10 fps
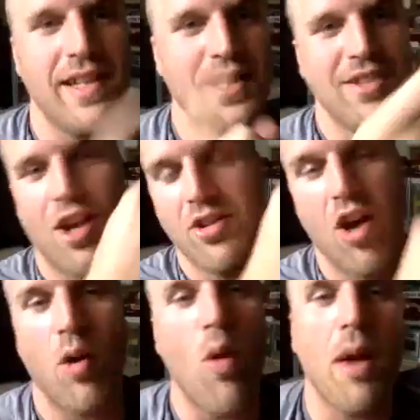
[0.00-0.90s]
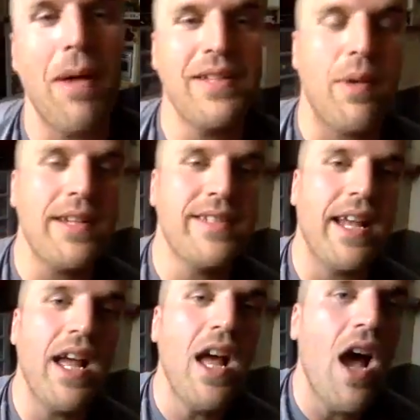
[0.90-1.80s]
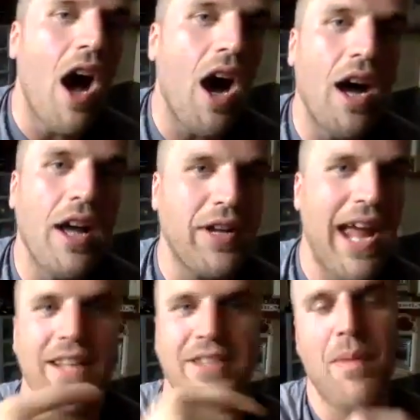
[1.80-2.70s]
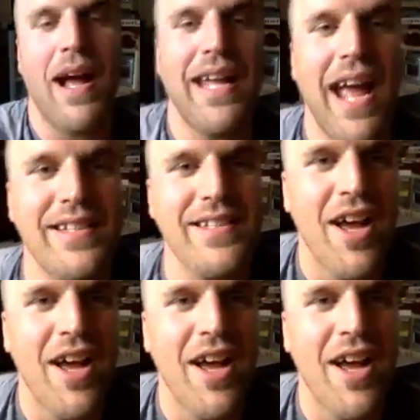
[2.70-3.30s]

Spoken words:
I just saw a dog walk by, that's why I said it. Your cats are my cats.